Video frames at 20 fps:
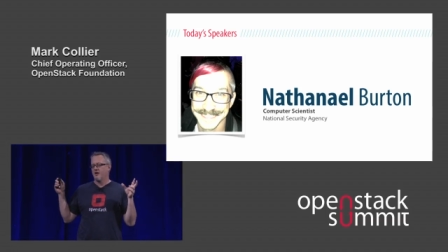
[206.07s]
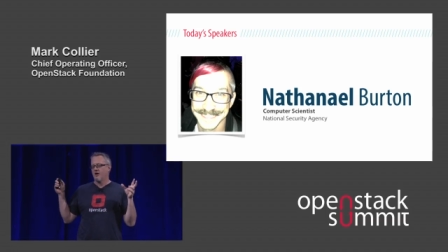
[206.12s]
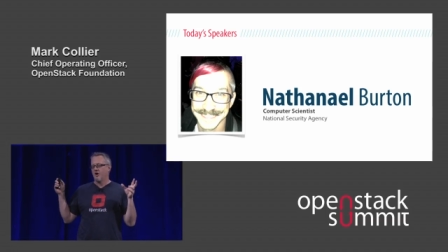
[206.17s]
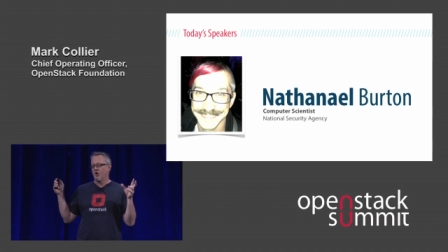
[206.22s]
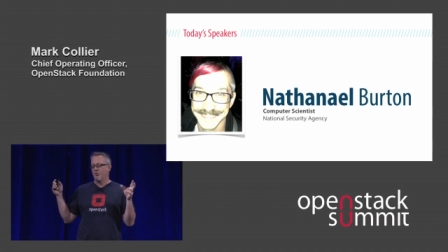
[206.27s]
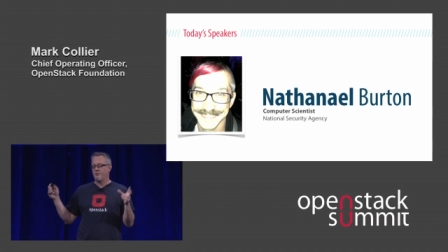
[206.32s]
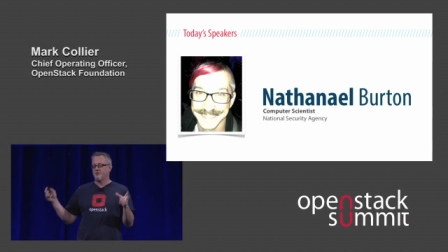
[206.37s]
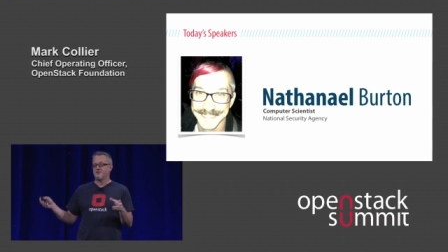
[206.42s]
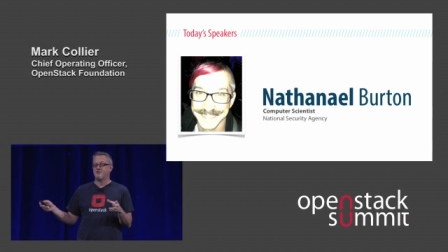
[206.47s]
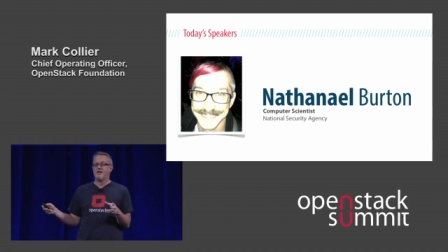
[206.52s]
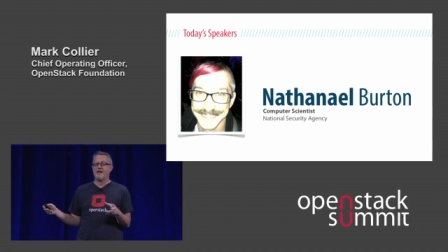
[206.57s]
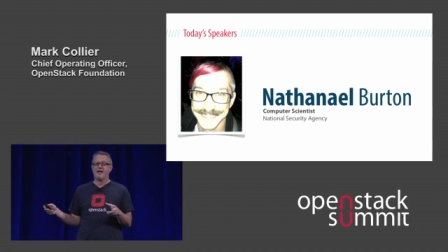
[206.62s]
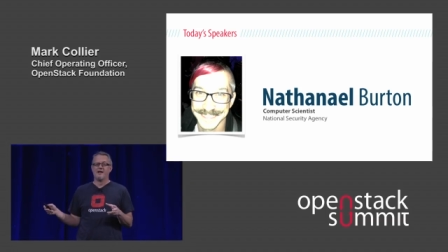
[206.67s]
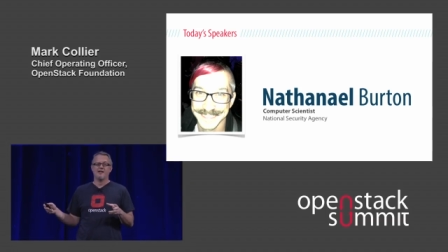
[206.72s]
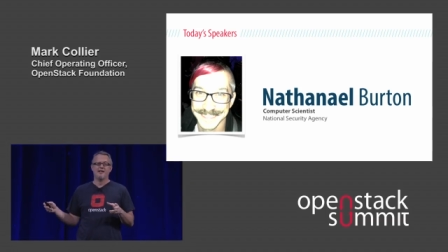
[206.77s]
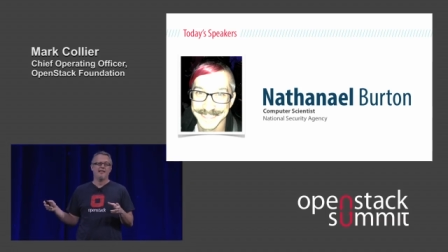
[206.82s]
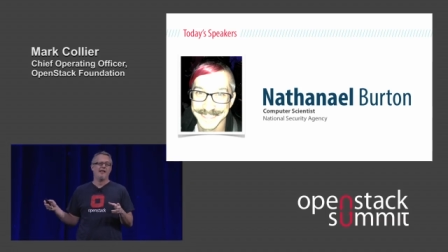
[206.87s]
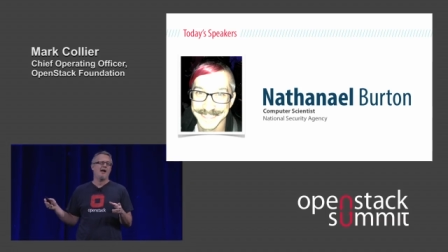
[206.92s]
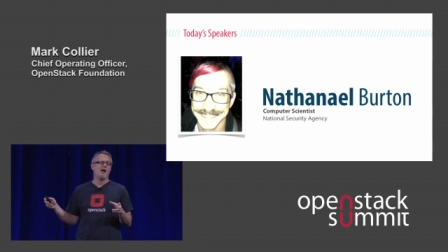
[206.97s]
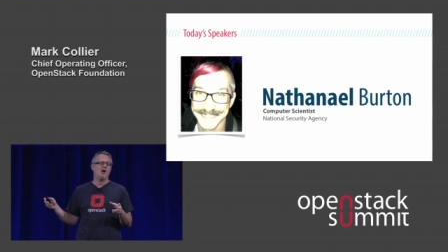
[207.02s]
OpenStack
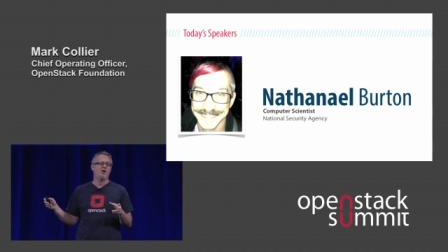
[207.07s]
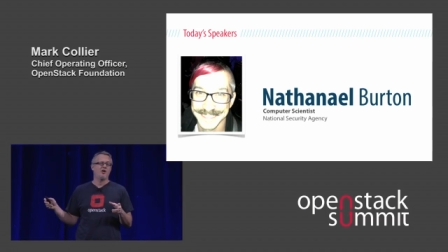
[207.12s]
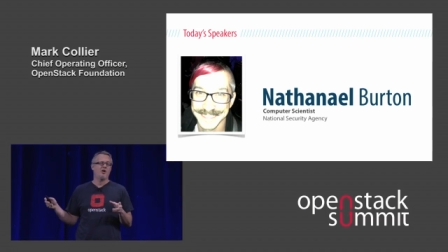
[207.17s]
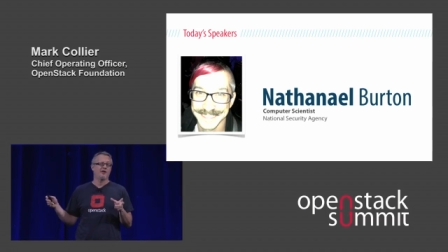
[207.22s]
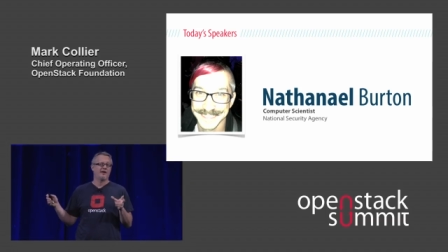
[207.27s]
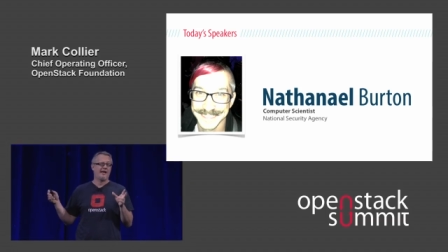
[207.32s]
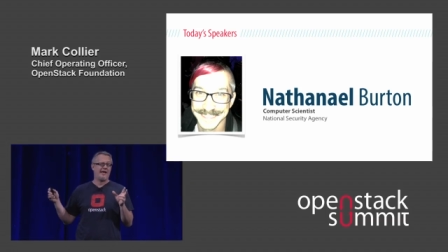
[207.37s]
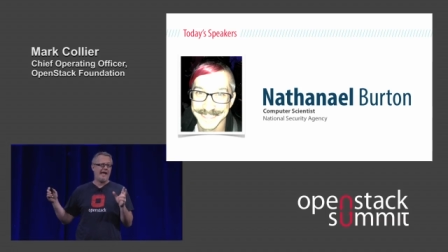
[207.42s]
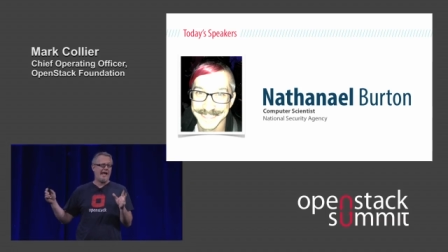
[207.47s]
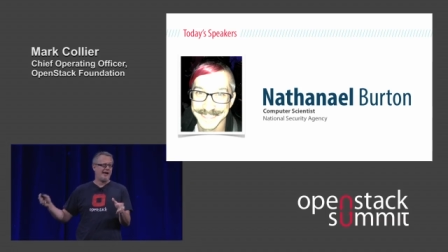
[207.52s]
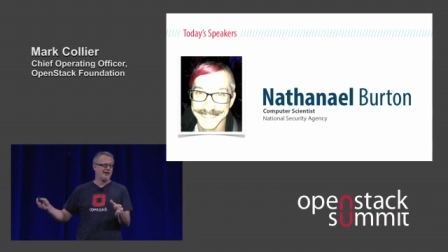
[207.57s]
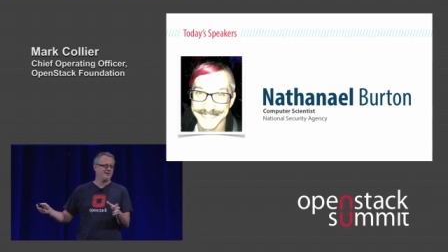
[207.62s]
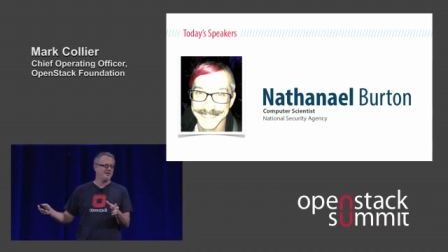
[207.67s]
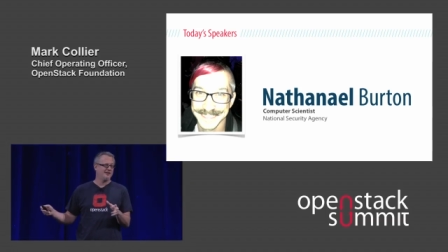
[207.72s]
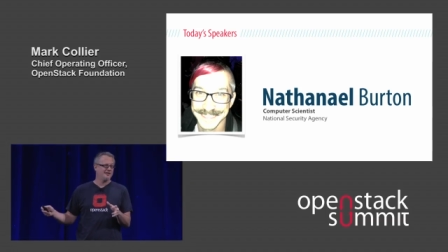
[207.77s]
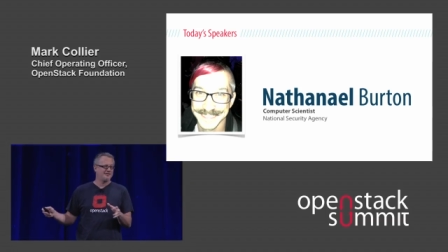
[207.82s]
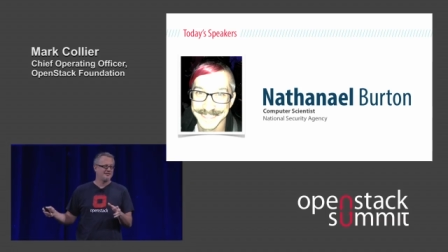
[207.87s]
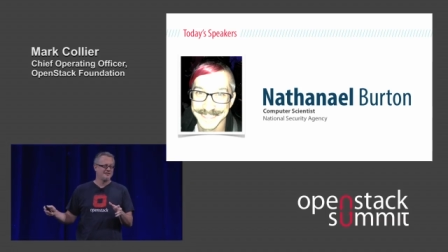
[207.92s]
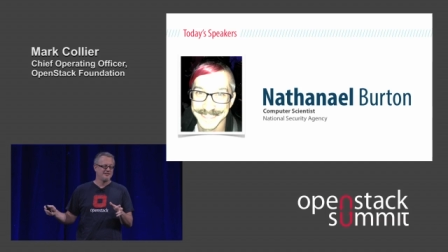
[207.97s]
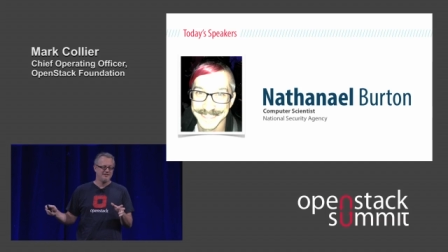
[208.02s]
Cloud on
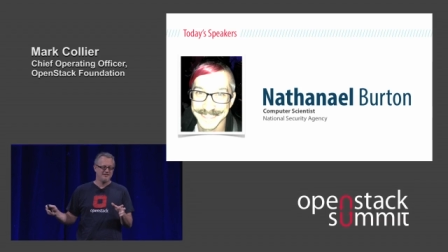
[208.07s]
Cactus.